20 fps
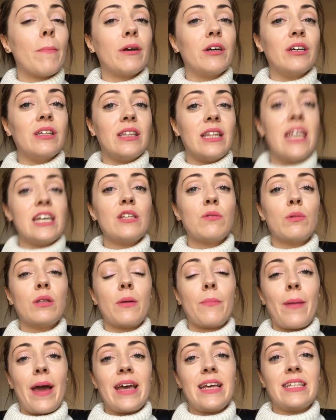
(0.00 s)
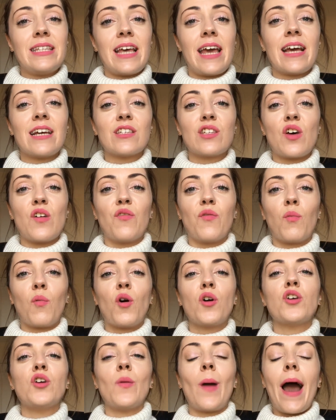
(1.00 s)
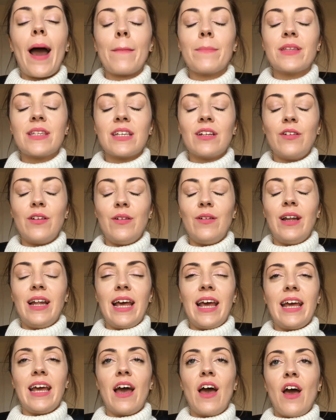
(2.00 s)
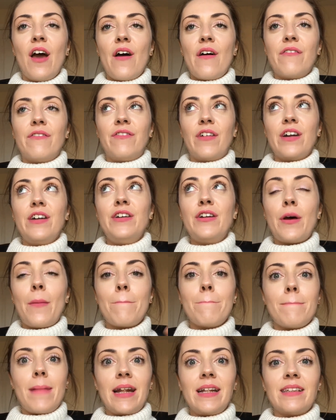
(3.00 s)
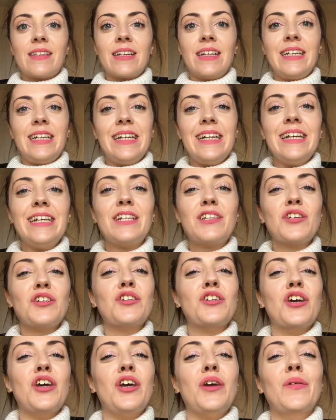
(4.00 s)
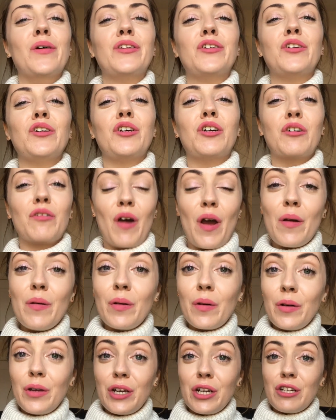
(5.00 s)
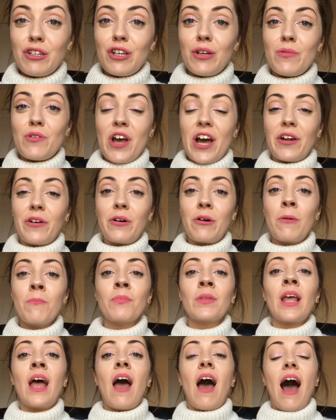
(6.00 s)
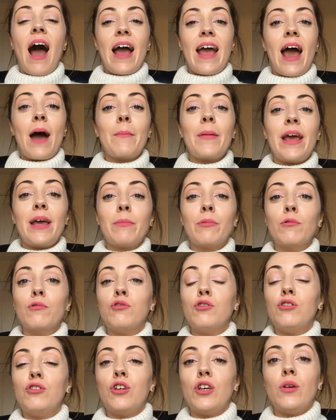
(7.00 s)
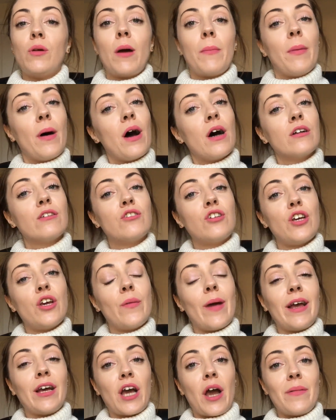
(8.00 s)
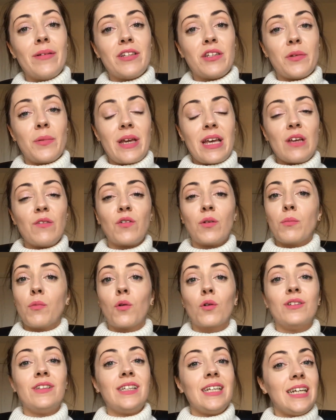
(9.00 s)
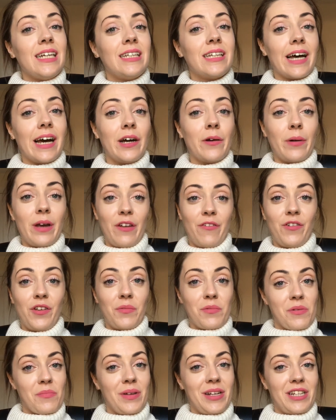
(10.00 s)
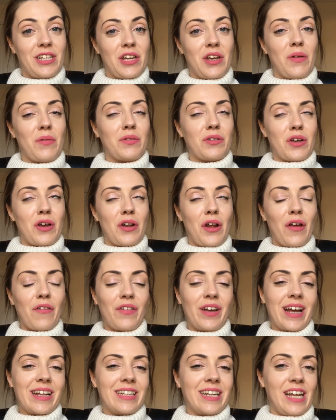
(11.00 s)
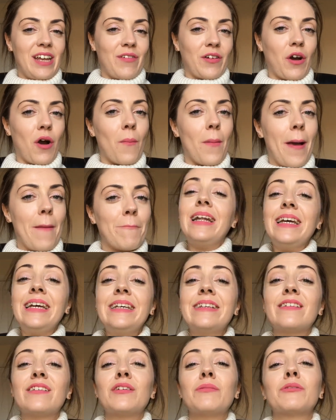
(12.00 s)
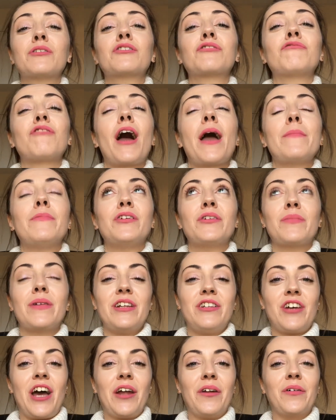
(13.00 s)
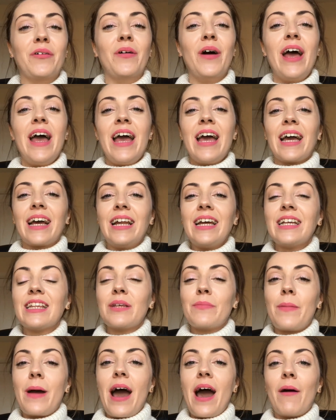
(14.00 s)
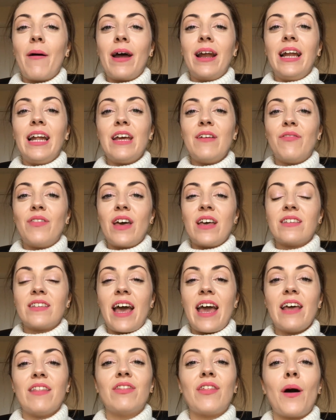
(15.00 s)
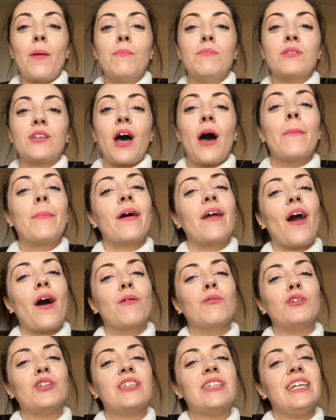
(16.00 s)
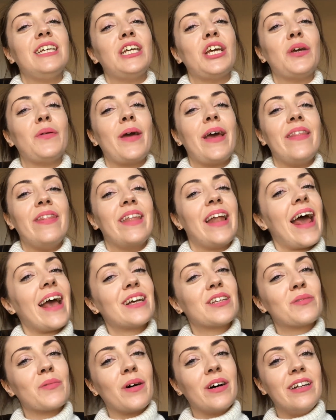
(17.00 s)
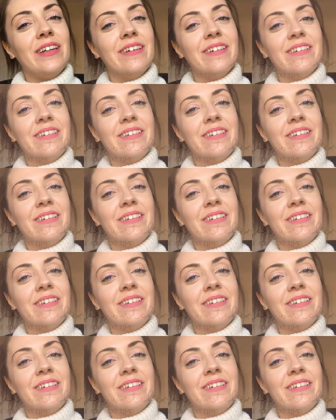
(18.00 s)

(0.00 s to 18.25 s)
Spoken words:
because these were the basics of what you absolutely fundamentally need to do to grow your YouTube channel. I am able to do a part two and go into even more detail if you want me to, so don't forget to leave a comment. Please subscribe to my channel, click the bell, and leave this a thumbs up, and I will see you in the next one.